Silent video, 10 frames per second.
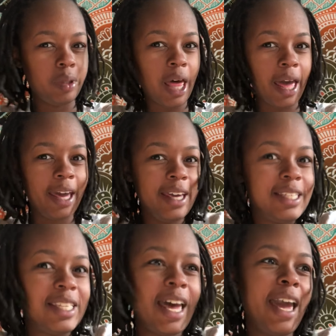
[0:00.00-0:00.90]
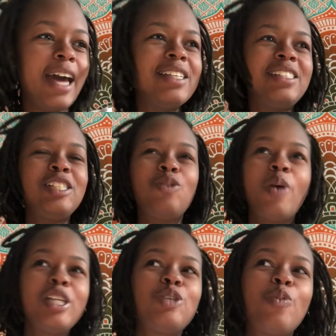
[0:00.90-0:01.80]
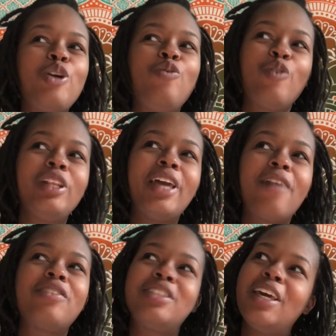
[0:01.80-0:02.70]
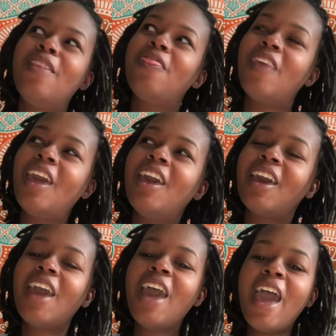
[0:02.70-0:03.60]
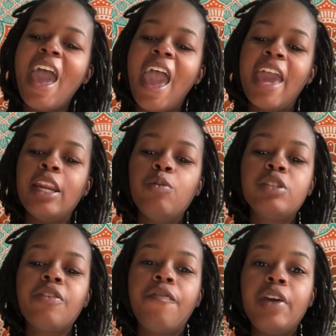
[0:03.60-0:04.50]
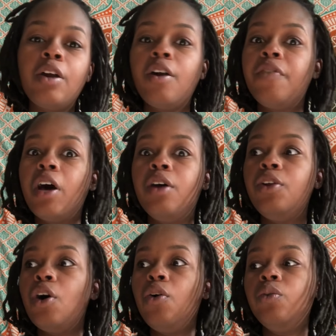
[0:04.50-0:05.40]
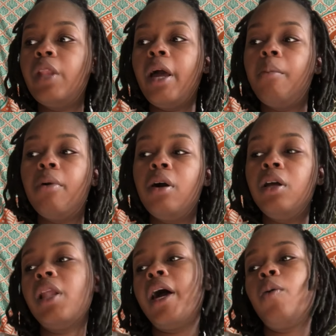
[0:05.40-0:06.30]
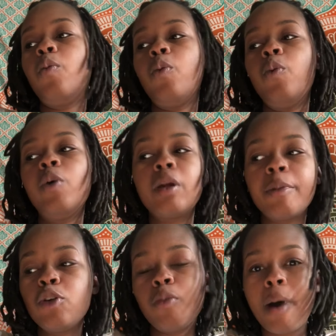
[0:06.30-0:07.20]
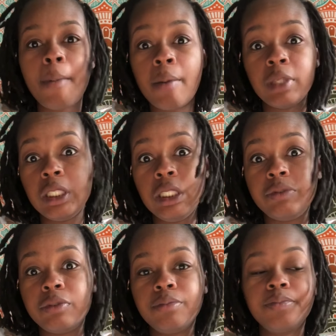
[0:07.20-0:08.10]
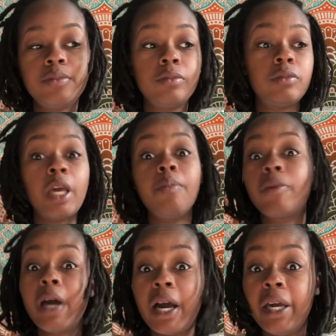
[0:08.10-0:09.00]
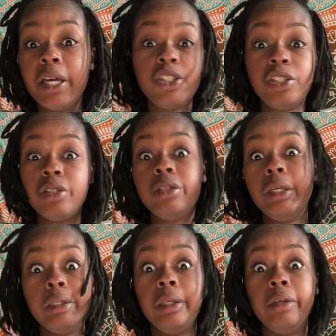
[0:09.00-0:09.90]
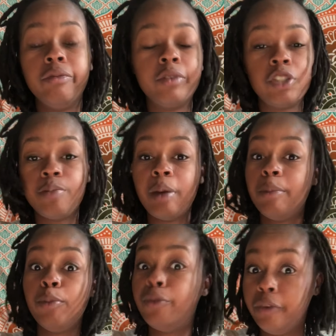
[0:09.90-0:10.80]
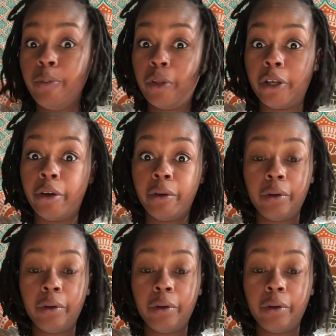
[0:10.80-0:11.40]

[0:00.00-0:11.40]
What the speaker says: Like, it's like a situation where you really have to sit and think. And it was the fear of the unknown. Like, bruh, like, what I'm gonna do when my mama leave? And Cayenne, she just didn't leave, and she made me move in with her.